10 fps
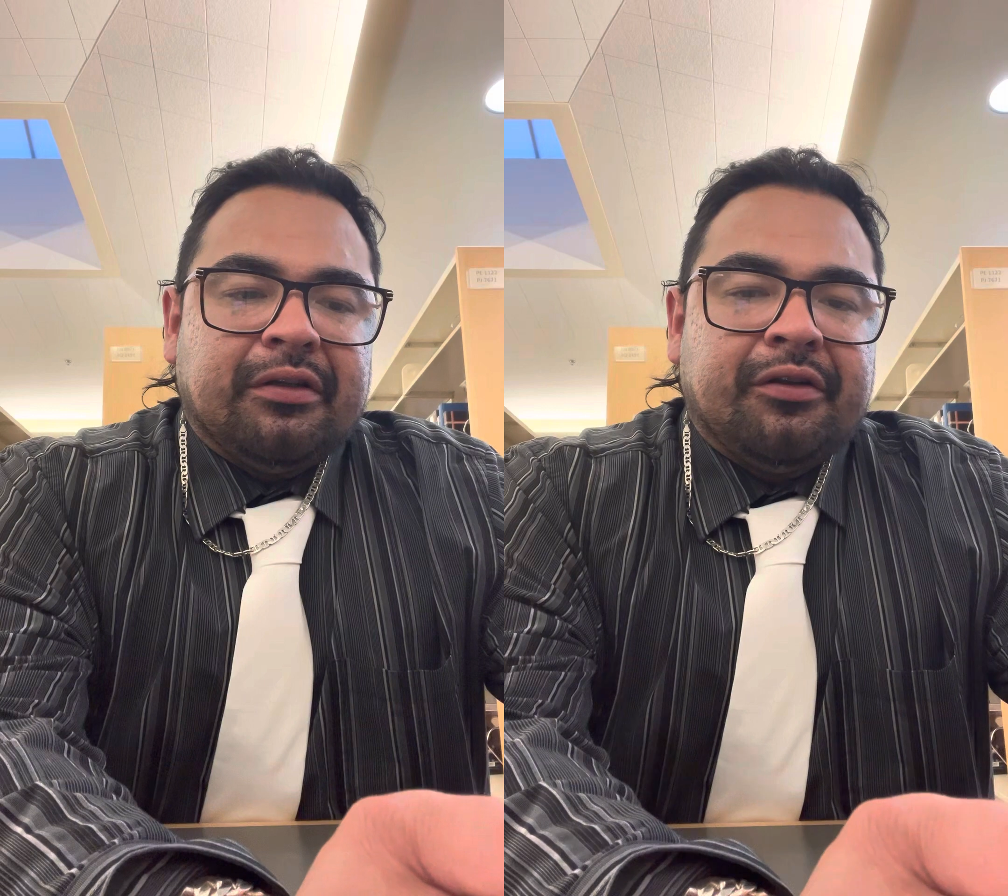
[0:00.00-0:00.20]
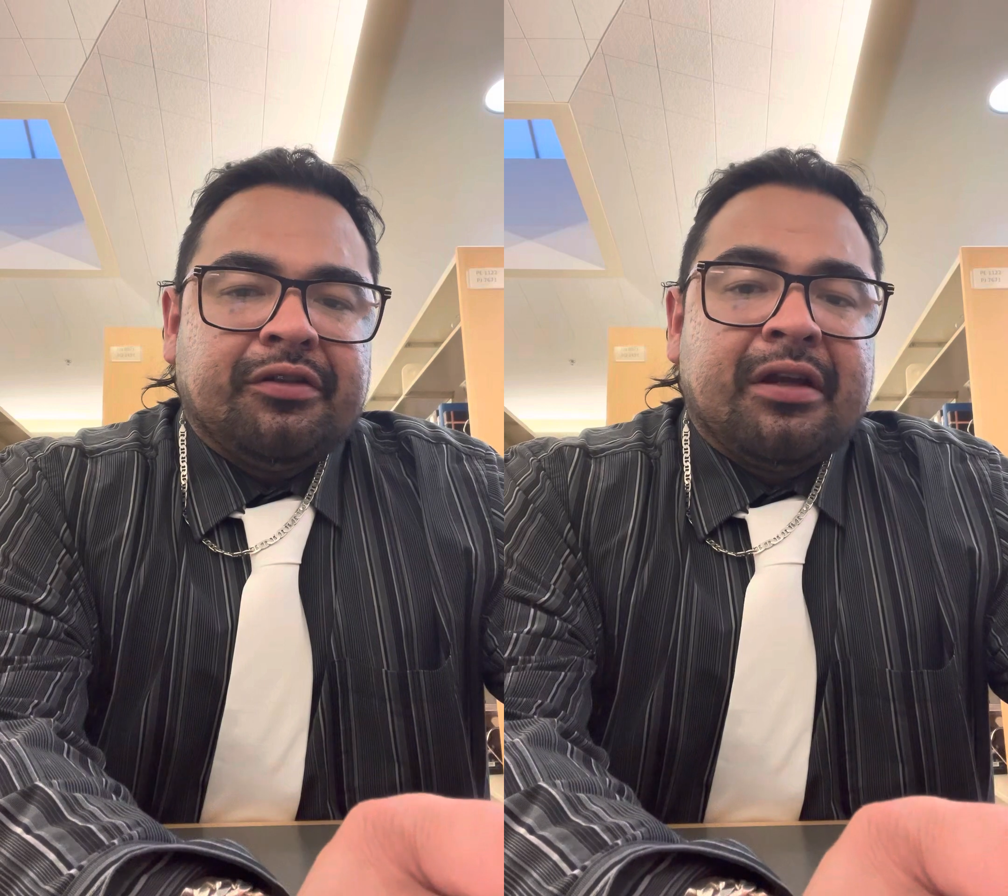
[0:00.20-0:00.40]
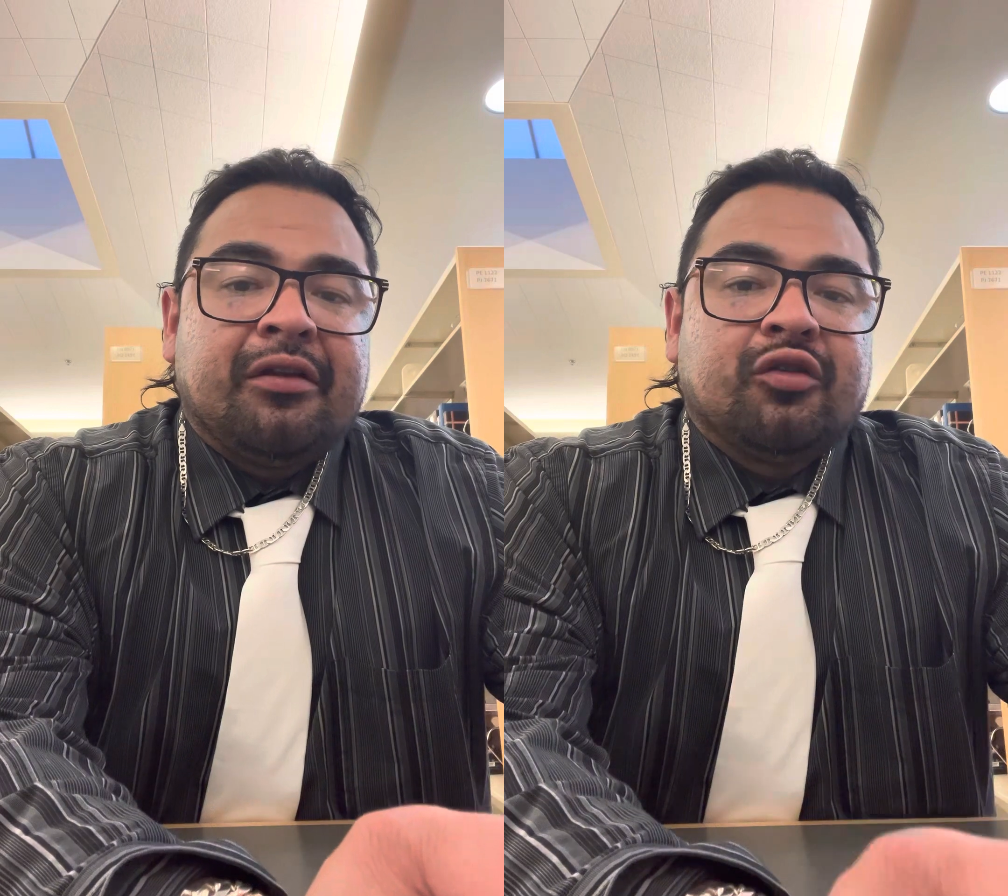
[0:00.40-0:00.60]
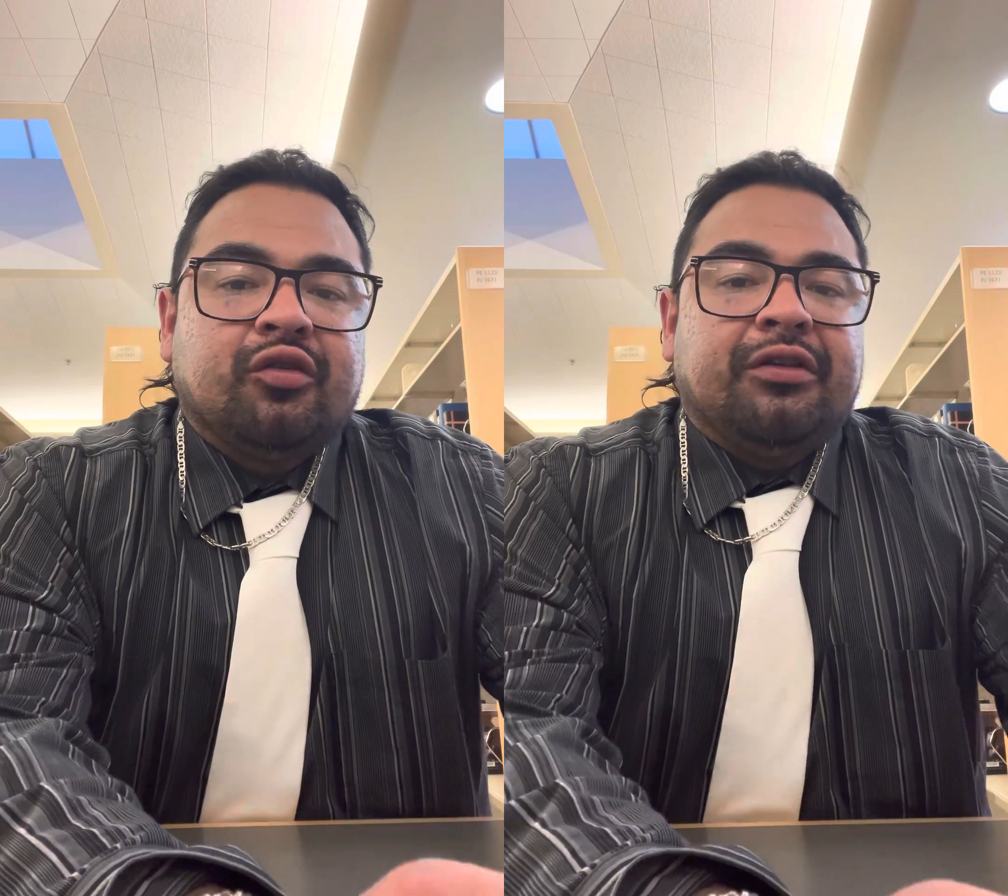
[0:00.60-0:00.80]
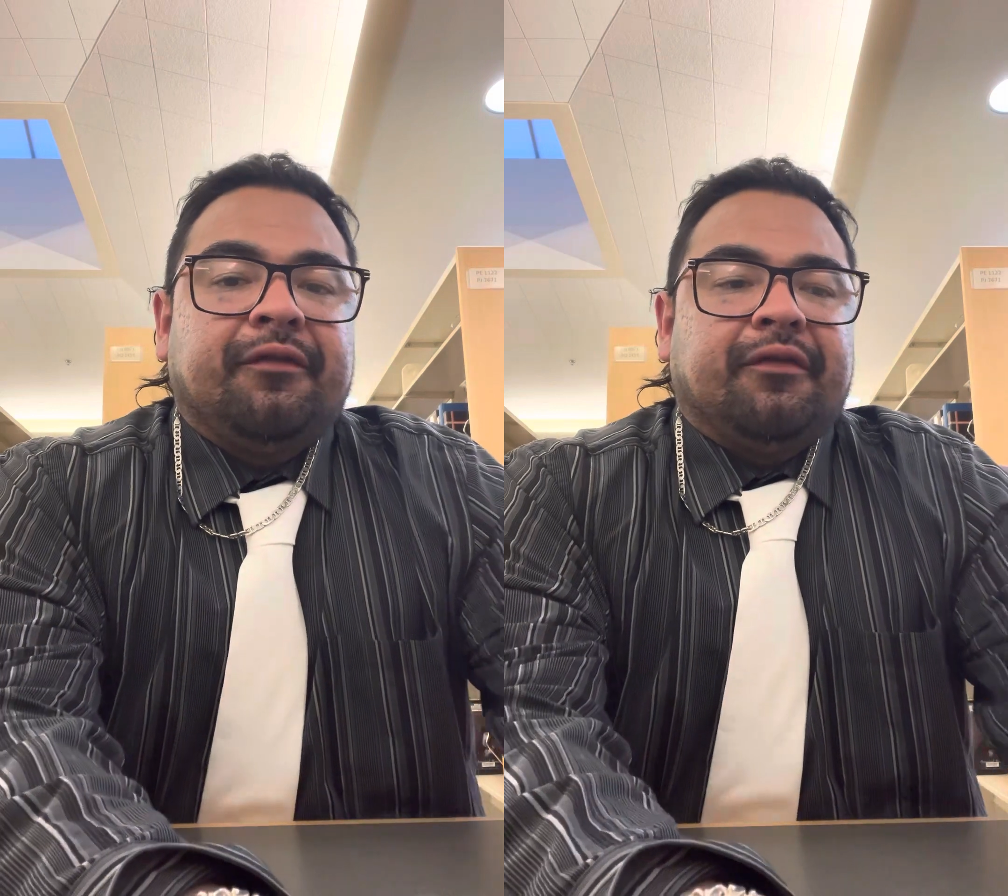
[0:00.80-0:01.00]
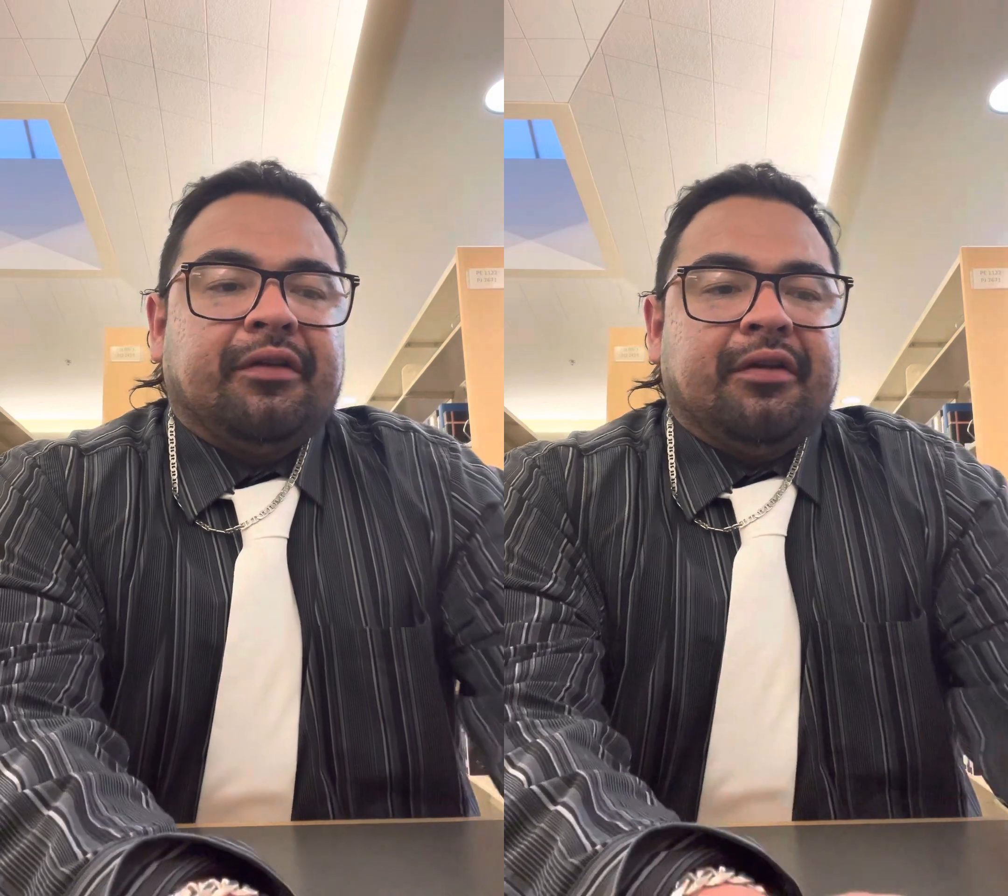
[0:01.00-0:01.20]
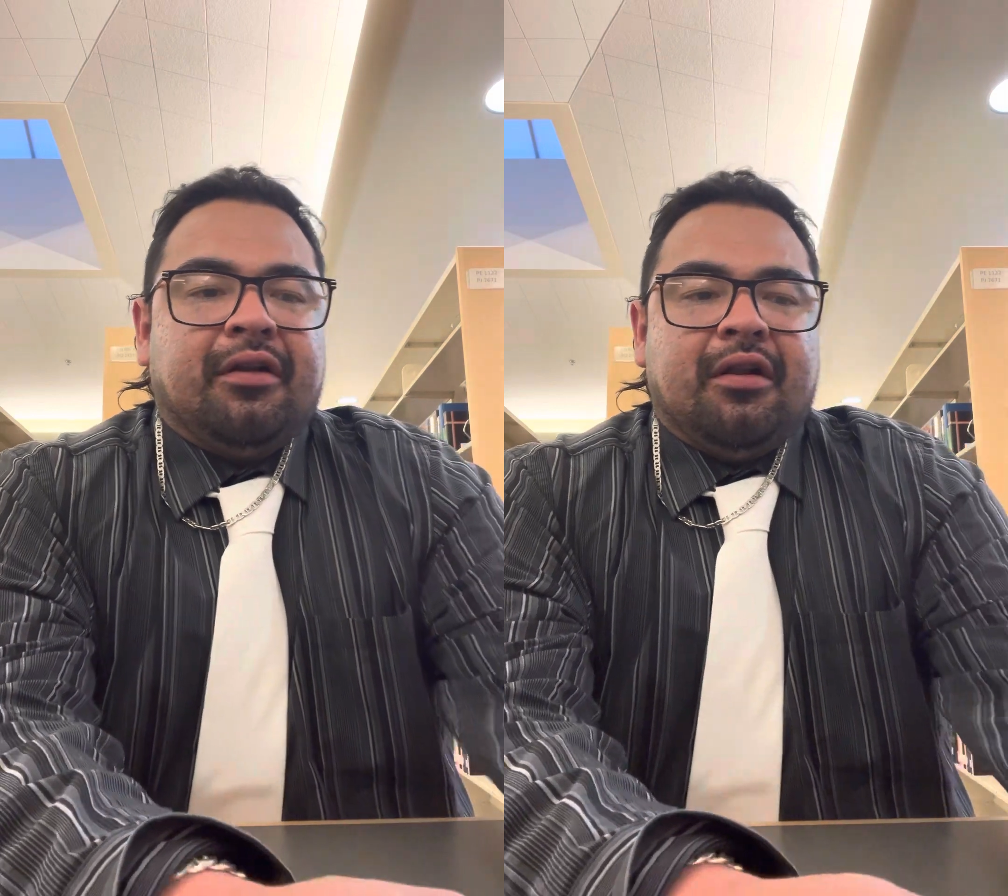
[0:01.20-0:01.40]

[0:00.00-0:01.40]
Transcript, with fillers: and their channels are different.